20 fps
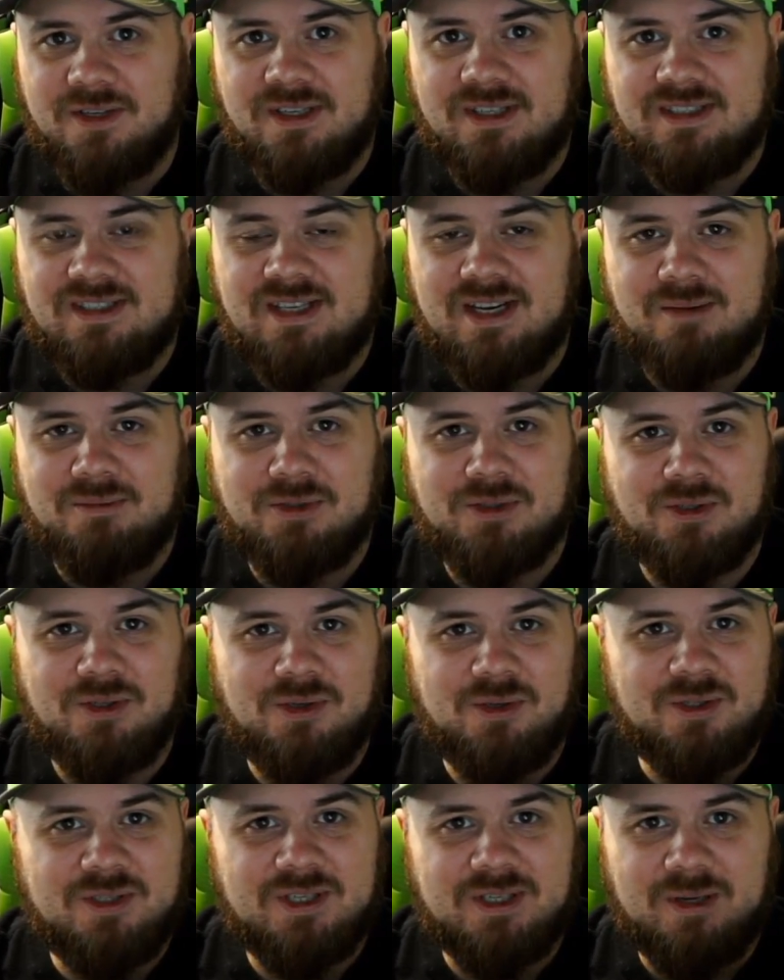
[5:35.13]
Anytime you're
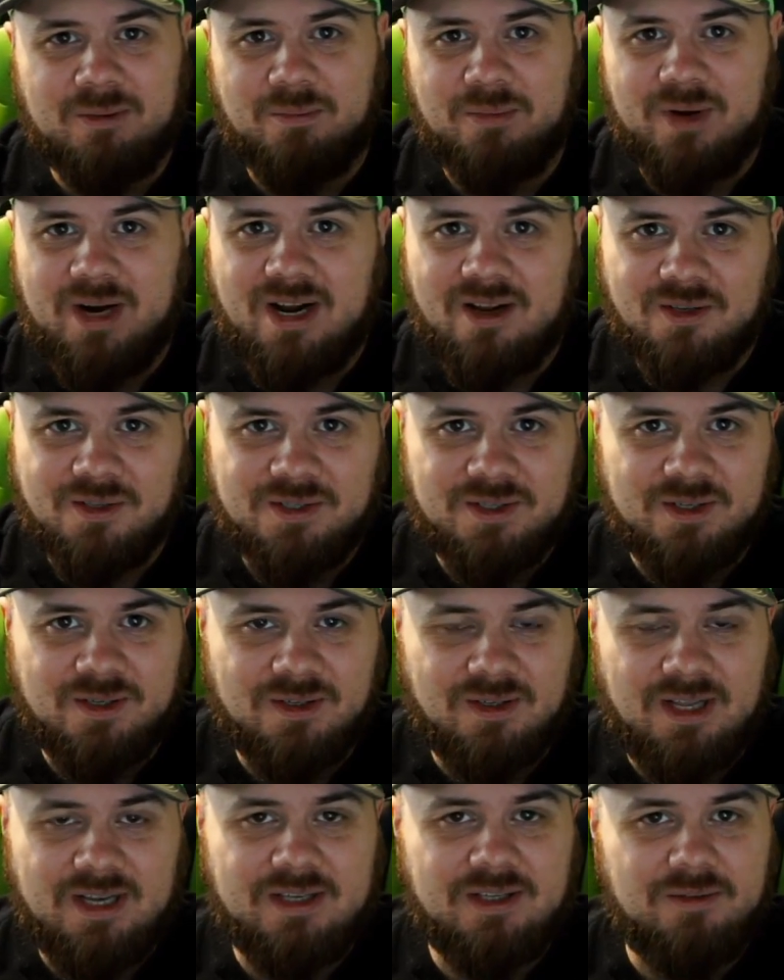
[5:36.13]
using a
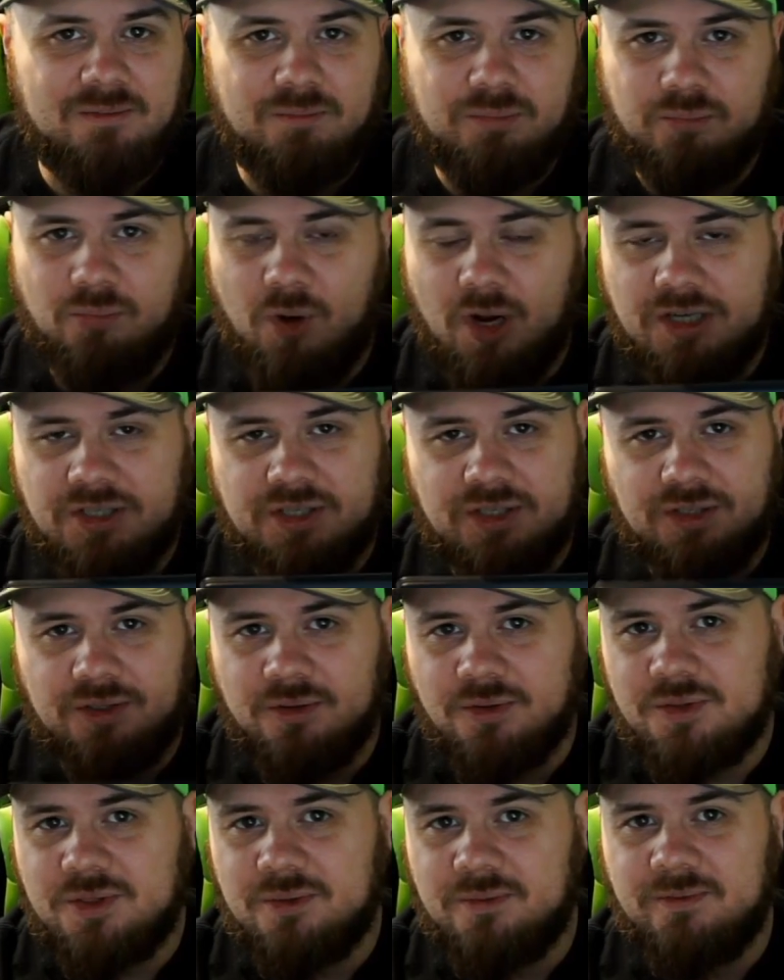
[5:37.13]
browser, like watching
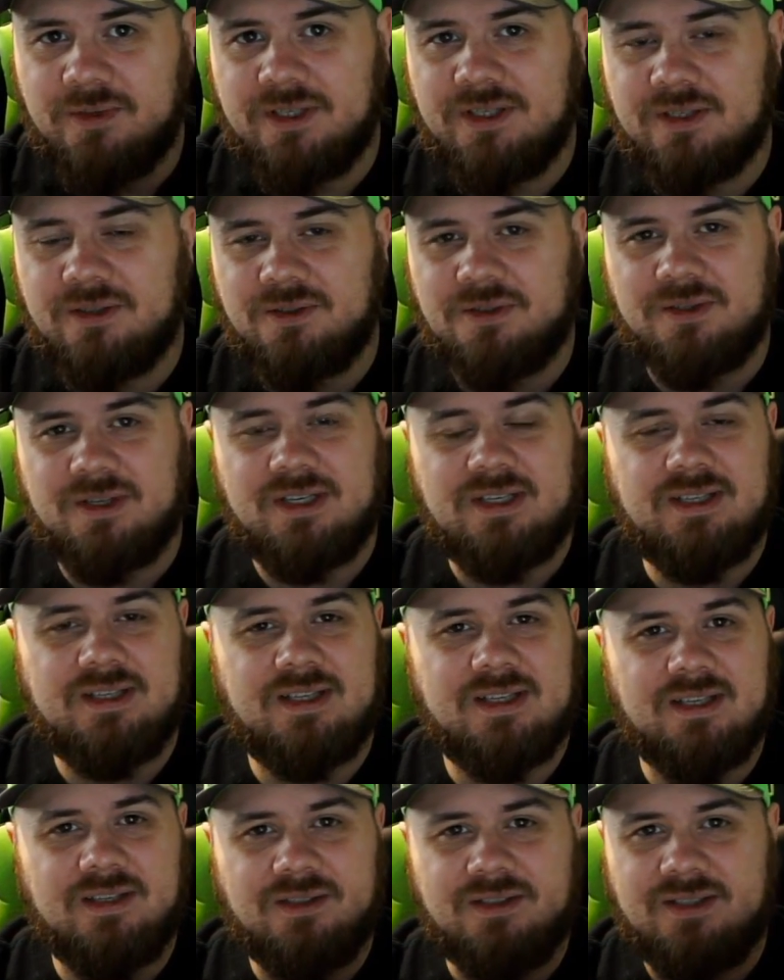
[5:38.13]
YouTube videos or
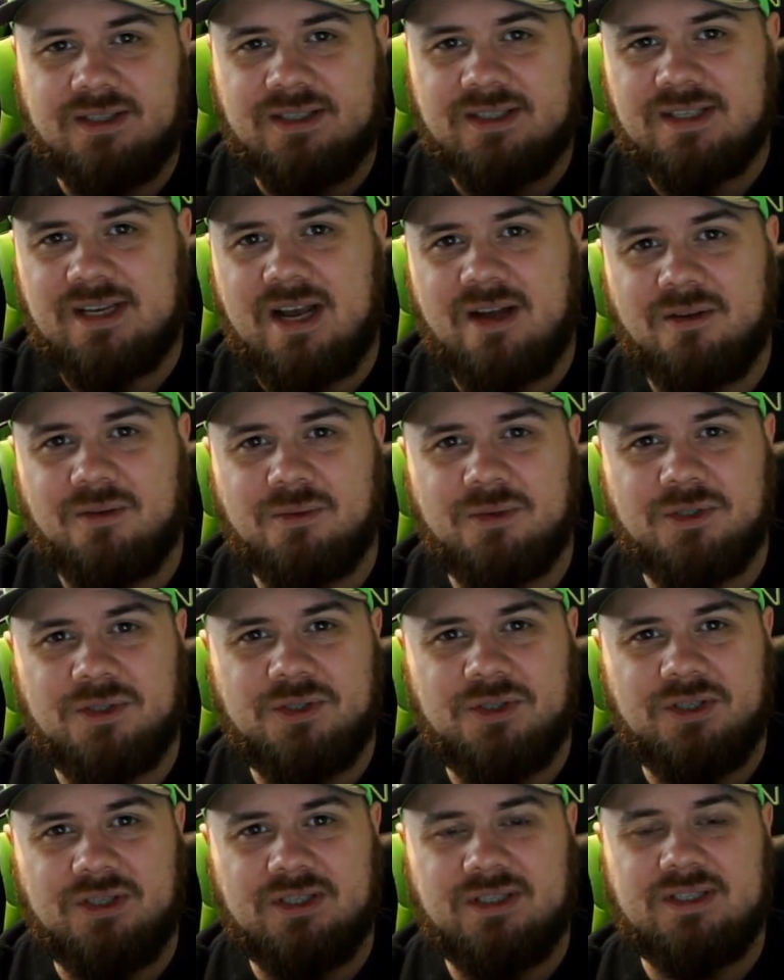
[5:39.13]
anything else, the sound was
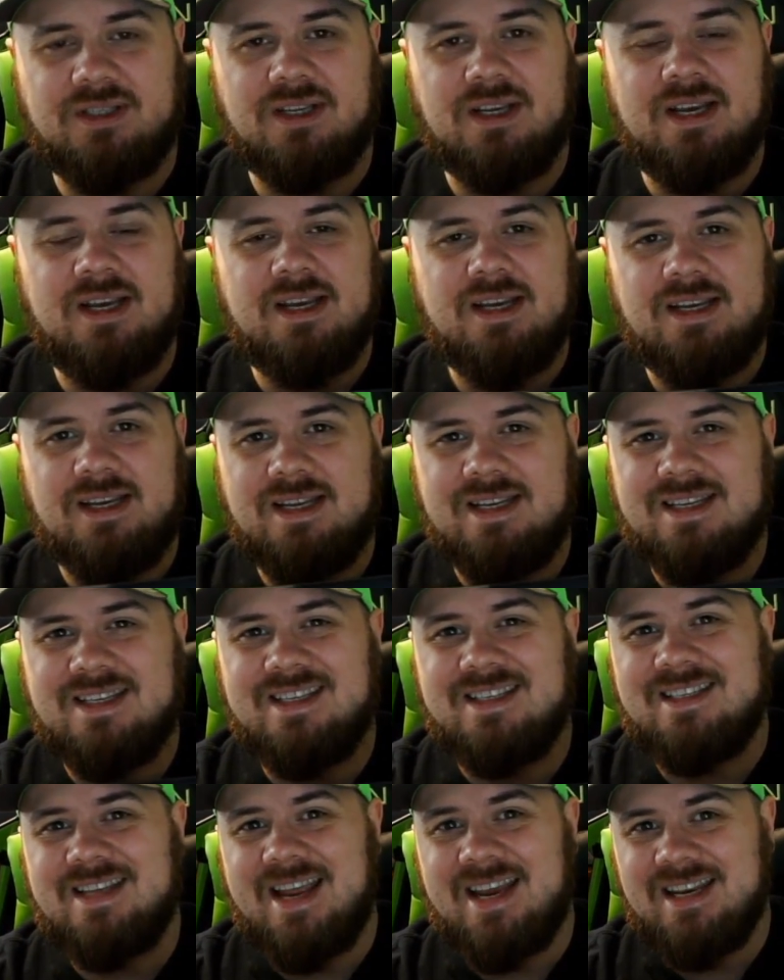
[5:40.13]
just
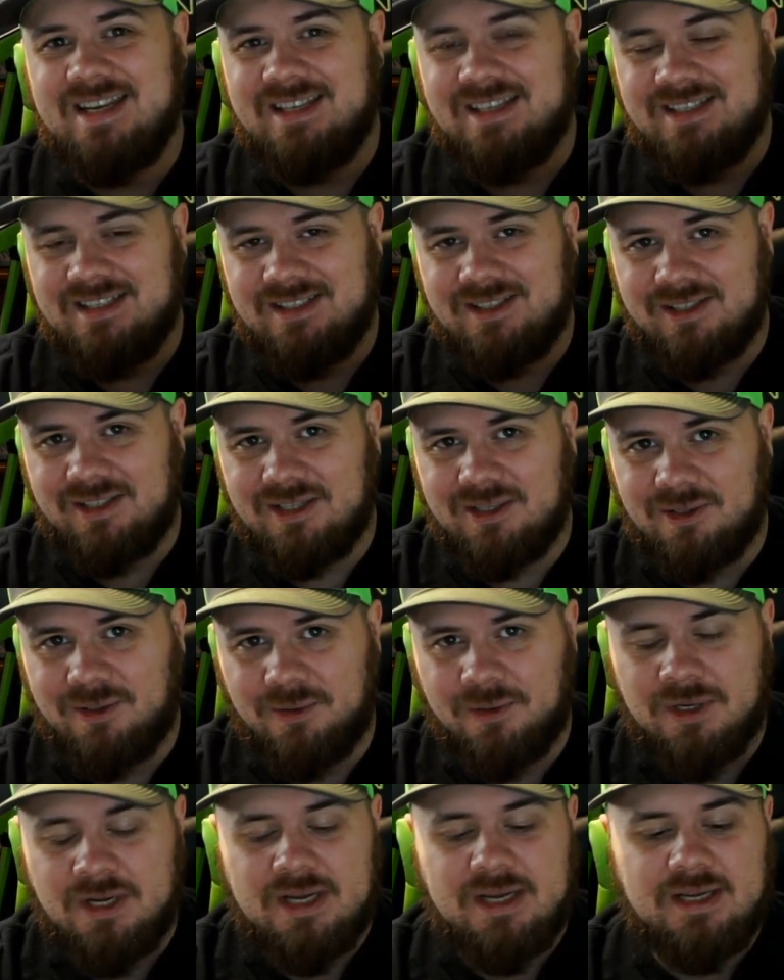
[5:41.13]
insanely low.